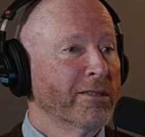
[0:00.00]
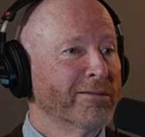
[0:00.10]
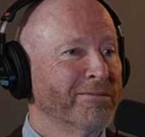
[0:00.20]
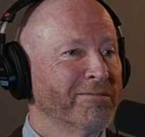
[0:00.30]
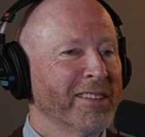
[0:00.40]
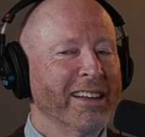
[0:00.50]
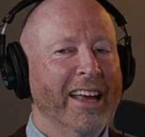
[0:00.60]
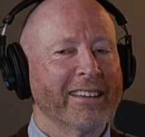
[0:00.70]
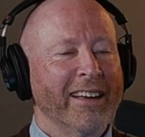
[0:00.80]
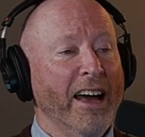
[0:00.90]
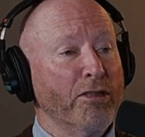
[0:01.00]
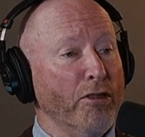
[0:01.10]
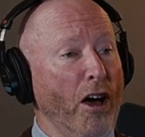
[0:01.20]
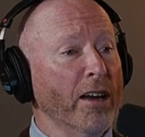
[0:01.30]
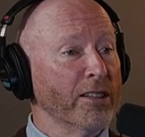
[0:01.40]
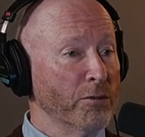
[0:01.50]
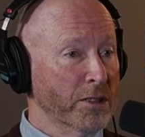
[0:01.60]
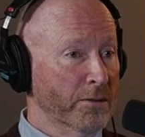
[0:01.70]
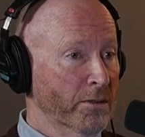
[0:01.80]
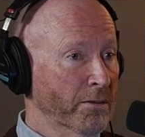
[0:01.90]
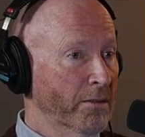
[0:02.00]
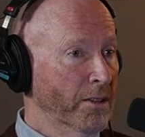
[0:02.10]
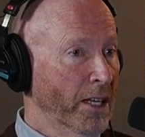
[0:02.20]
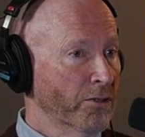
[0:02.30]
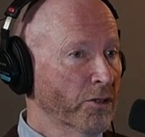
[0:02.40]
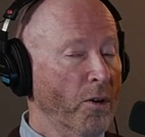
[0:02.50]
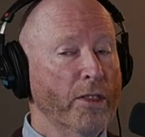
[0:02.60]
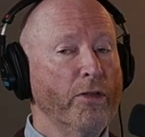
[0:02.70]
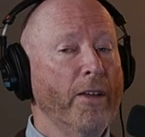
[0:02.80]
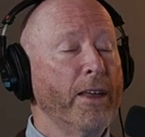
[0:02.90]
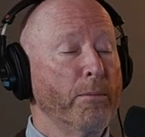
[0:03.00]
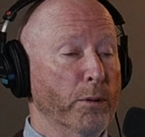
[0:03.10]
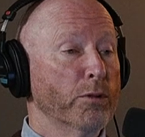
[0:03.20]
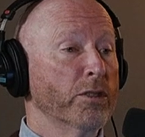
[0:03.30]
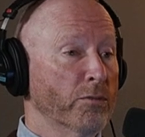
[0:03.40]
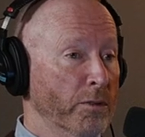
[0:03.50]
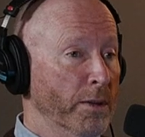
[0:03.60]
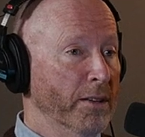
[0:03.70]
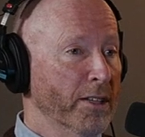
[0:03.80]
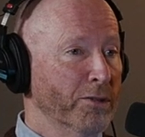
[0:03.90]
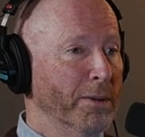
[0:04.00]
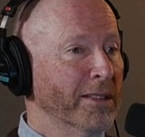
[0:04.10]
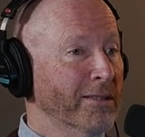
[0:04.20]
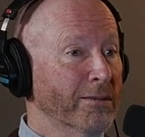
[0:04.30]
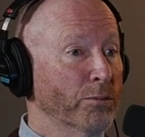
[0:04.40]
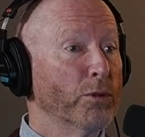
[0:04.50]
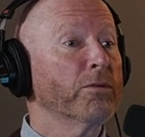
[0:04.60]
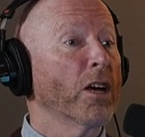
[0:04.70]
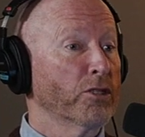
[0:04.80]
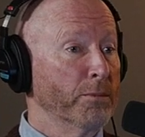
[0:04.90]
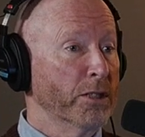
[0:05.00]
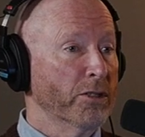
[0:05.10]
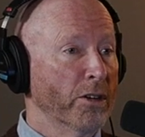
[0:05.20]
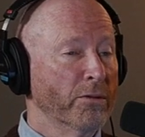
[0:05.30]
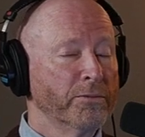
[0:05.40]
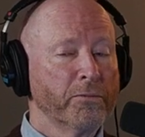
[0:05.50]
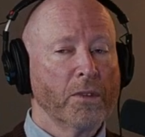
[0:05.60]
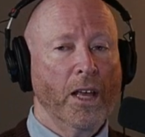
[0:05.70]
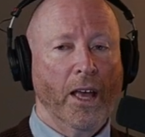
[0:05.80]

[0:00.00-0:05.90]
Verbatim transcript: Mm. Like, I thought it was this, or I right. thought that person would be this, but it proved not to be so. Right.